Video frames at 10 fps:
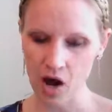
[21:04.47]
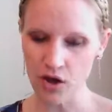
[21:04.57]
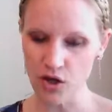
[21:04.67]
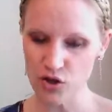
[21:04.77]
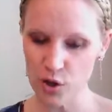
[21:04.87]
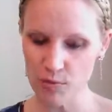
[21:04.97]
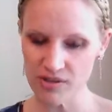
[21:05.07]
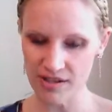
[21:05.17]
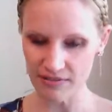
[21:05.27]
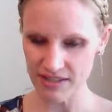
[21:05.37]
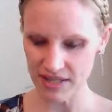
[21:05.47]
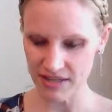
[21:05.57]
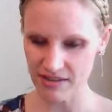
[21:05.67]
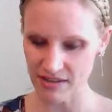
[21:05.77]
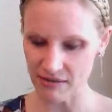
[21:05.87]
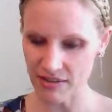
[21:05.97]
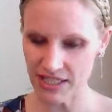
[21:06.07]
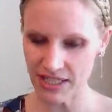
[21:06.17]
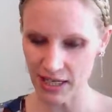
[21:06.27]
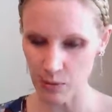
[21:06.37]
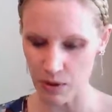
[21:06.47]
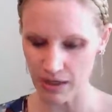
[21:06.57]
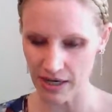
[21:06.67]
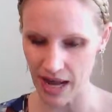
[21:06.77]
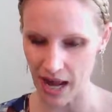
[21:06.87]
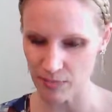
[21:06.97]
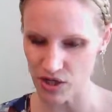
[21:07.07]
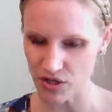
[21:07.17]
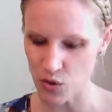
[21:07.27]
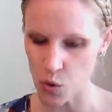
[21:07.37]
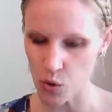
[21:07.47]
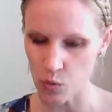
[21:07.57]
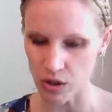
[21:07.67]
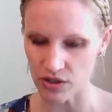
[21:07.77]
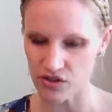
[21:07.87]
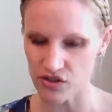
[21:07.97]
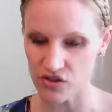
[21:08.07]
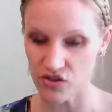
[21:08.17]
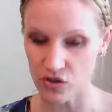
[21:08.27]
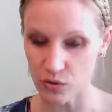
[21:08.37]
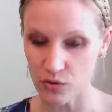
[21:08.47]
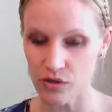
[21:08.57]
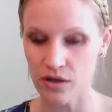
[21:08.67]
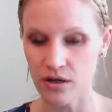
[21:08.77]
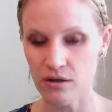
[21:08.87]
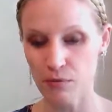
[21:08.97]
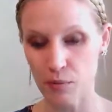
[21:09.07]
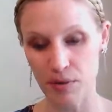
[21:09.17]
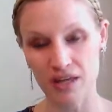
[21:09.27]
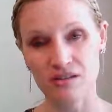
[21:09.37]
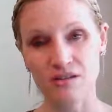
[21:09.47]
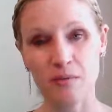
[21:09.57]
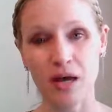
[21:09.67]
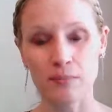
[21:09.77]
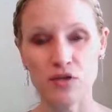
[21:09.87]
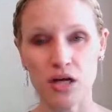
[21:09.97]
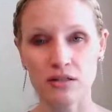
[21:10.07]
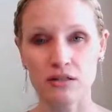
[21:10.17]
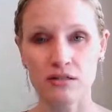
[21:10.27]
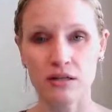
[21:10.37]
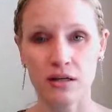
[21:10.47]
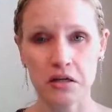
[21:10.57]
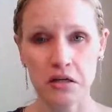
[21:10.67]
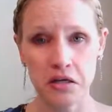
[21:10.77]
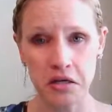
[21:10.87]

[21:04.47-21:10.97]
On October 17th, 1781, an abject Cornwallis sued for peace. To be abject is like,